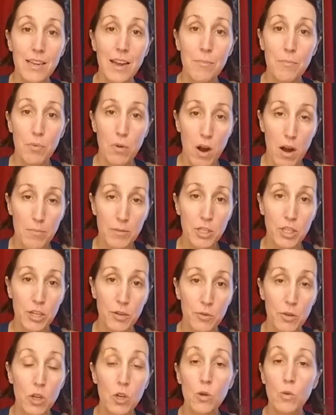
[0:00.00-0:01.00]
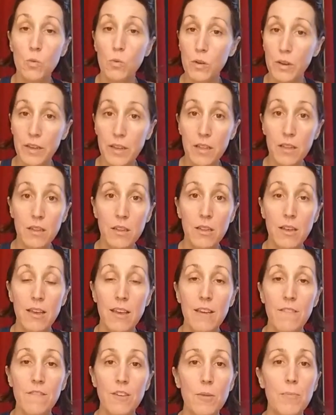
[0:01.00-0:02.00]
I promise you, you will
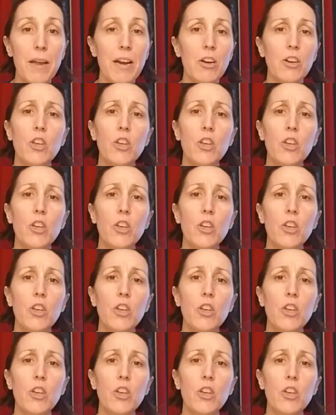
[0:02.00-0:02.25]
feel better.